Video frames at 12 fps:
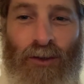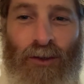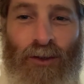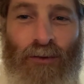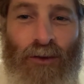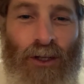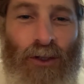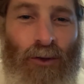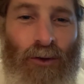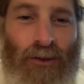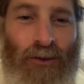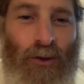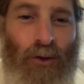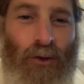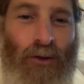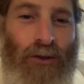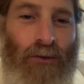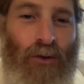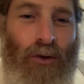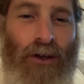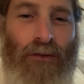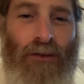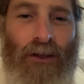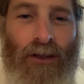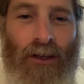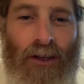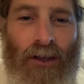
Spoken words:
adventure and the journey of traveling,